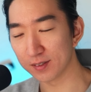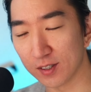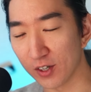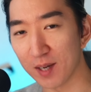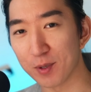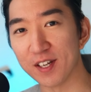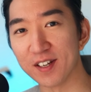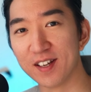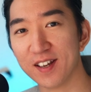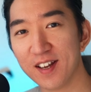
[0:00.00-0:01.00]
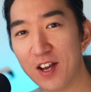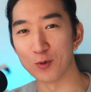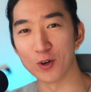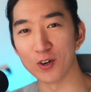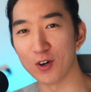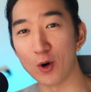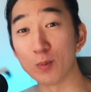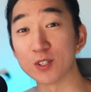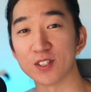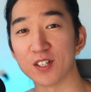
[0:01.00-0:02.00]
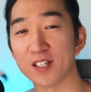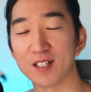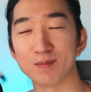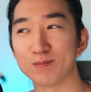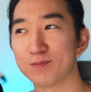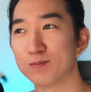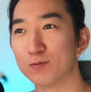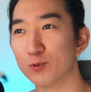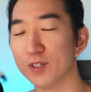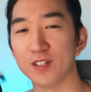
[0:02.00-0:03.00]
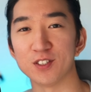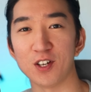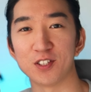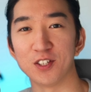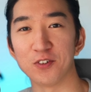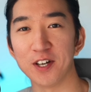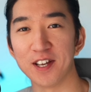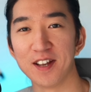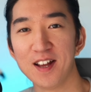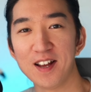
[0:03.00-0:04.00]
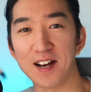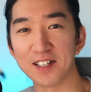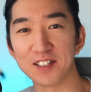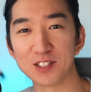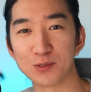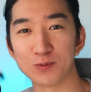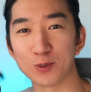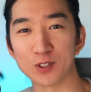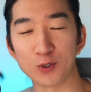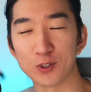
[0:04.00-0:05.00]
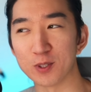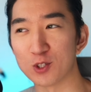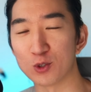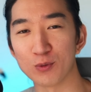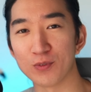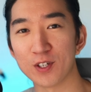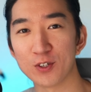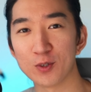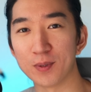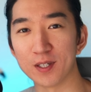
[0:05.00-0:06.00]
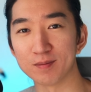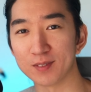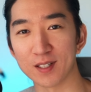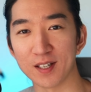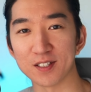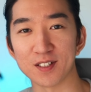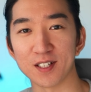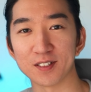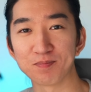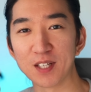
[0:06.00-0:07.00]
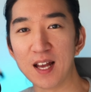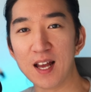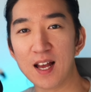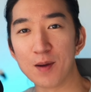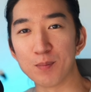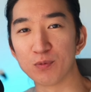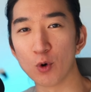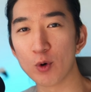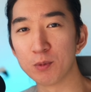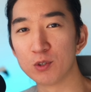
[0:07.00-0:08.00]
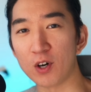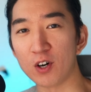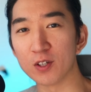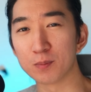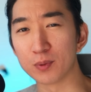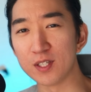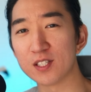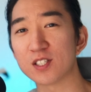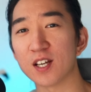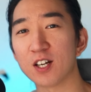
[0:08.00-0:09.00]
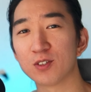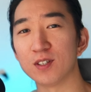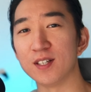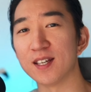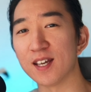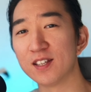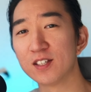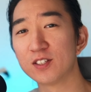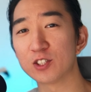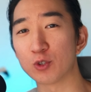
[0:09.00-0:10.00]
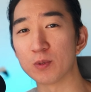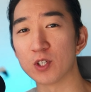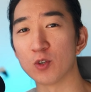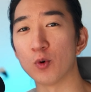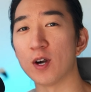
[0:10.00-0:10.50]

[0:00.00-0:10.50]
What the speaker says: Okay, I'm kidding. We're almost done and I'm really exhausted already. I thought this was going to be a short video, but I guess not. Before we move on, please check out the link in the description where